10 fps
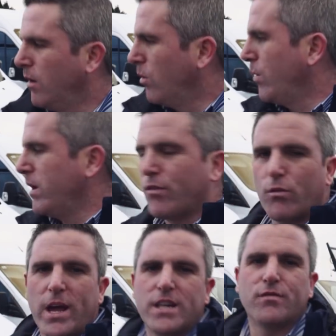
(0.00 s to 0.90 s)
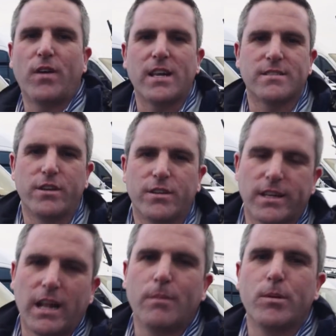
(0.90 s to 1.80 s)
Well, we have a range of vans here that
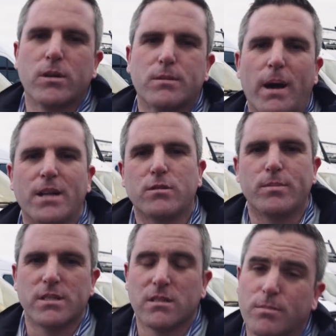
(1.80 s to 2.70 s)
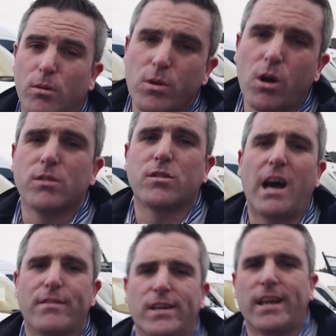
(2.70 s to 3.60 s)
can help you expand your business, but we also
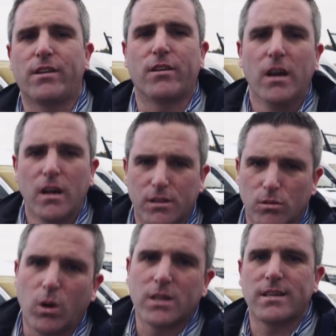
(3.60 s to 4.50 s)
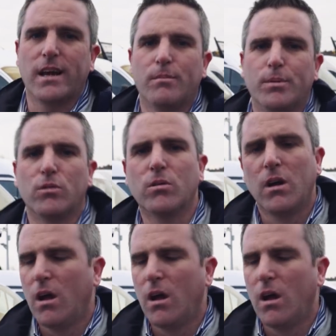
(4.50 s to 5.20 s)
have a lender that wants to help you.